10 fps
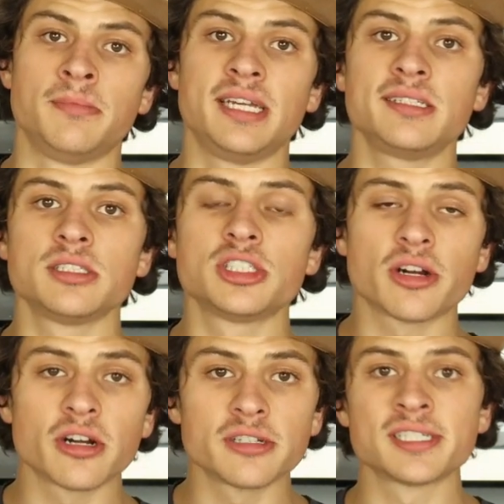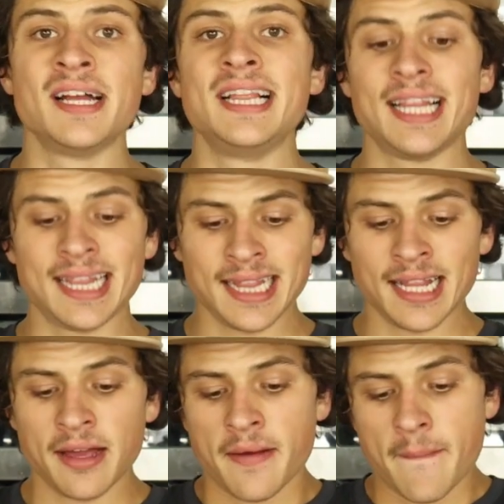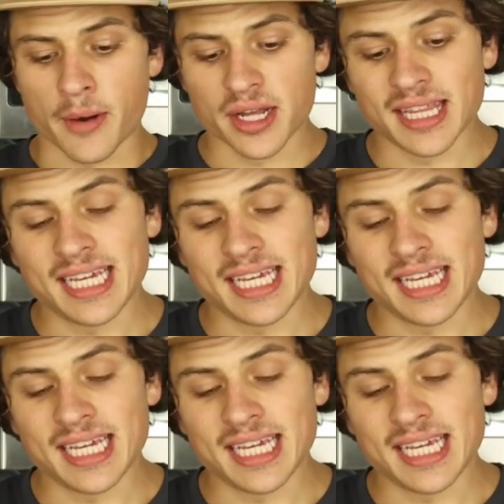mason jars, bring